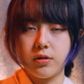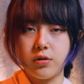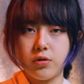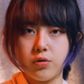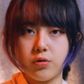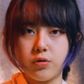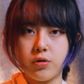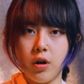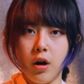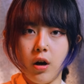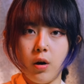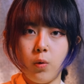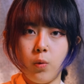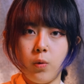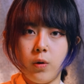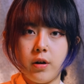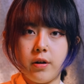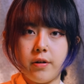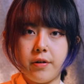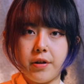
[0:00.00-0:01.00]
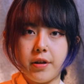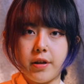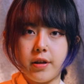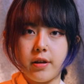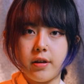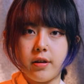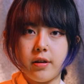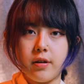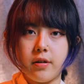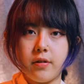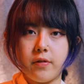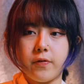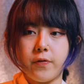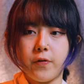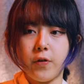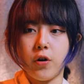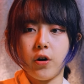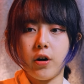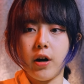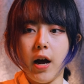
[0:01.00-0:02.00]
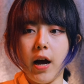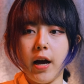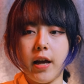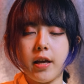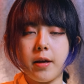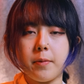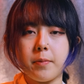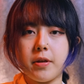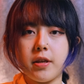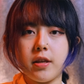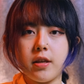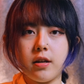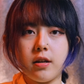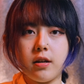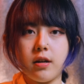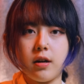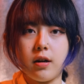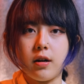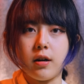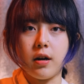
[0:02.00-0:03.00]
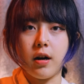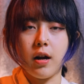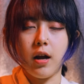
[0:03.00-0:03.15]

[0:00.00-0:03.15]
Do not worry, for I am here.